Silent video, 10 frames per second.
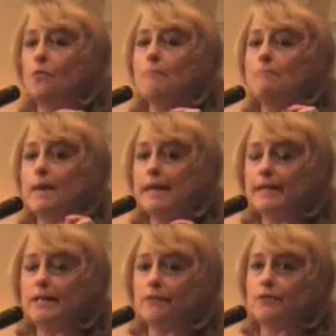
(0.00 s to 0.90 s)
what made
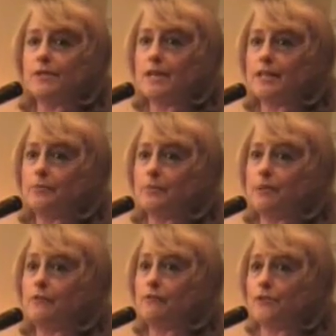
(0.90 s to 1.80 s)
a difference to us was
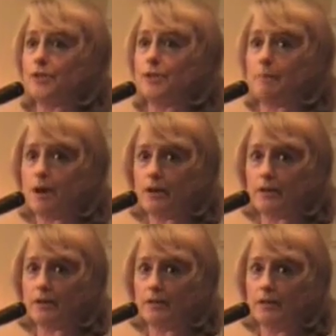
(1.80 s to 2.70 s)
being first to the
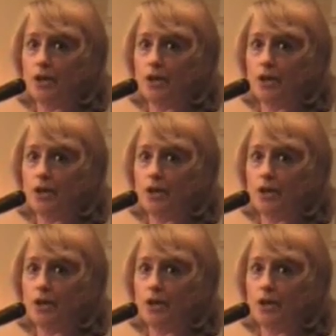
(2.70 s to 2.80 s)
market.